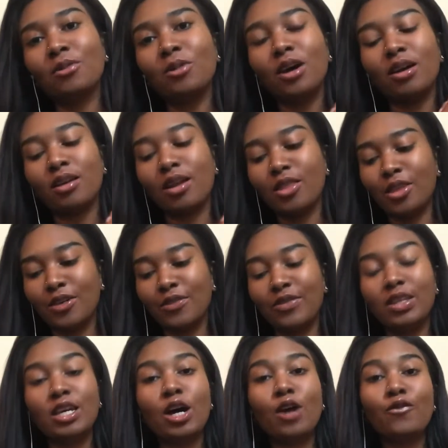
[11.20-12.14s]
another
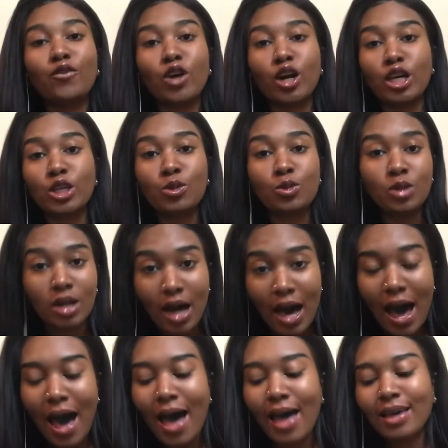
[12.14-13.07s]
video for you
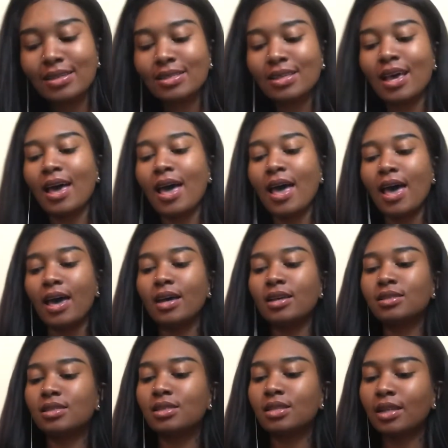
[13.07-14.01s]
guys.
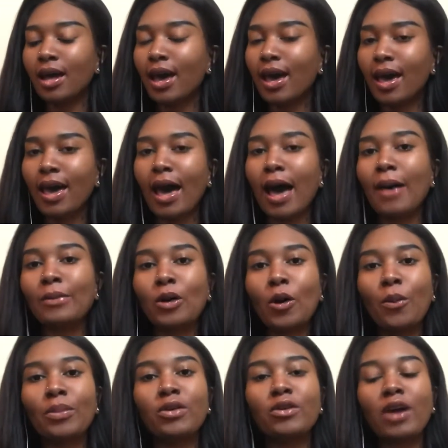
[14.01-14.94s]
And today I'm
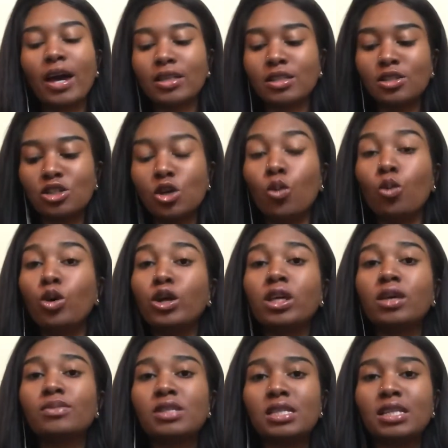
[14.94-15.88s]
going to be reacting to
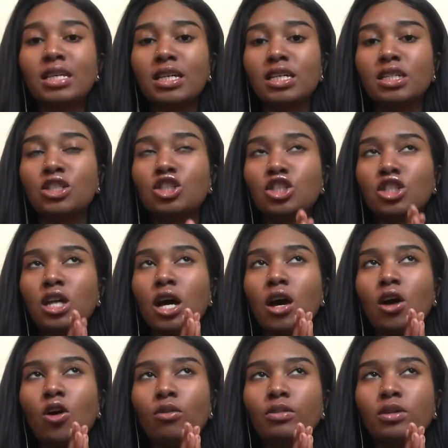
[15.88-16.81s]
William Singe.
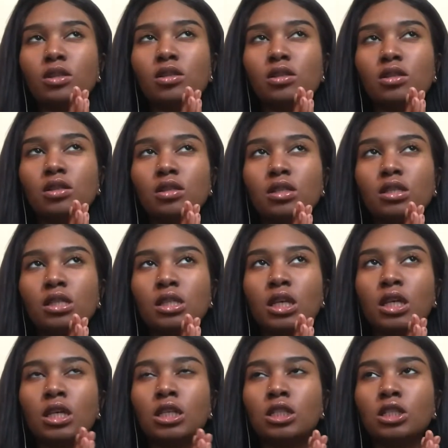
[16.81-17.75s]
I hope it's
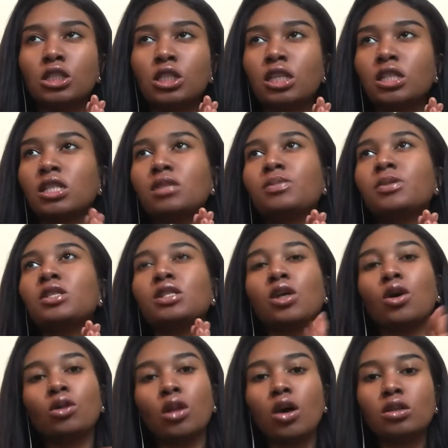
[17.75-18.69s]
Singe because it's been
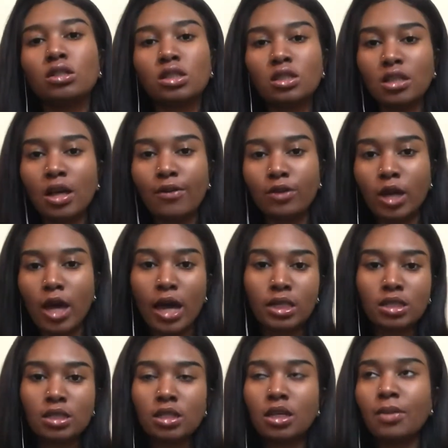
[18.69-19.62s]
so long since I've
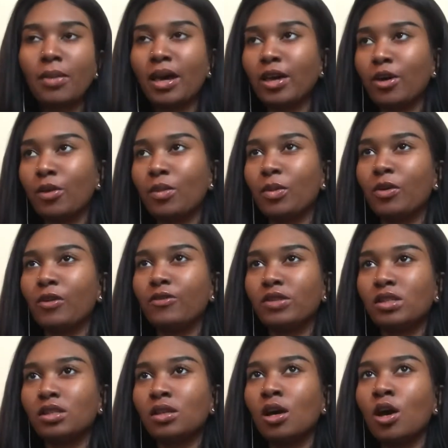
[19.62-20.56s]
reacted to him. I can't remember
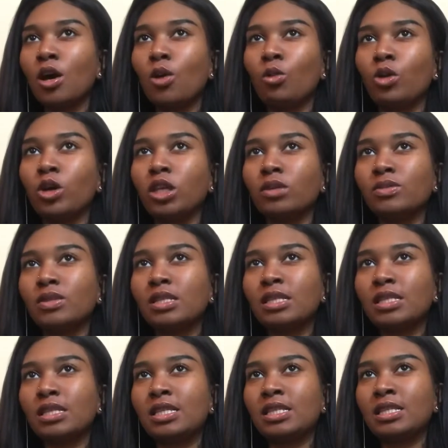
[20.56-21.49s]
if it's William
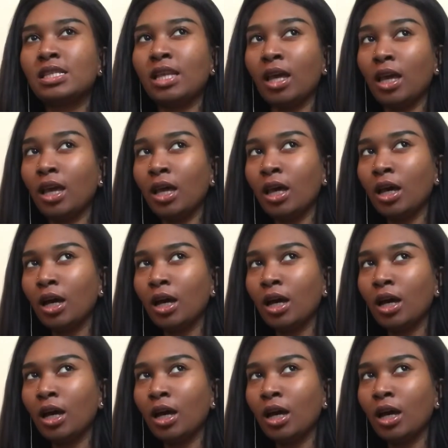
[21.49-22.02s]
Sing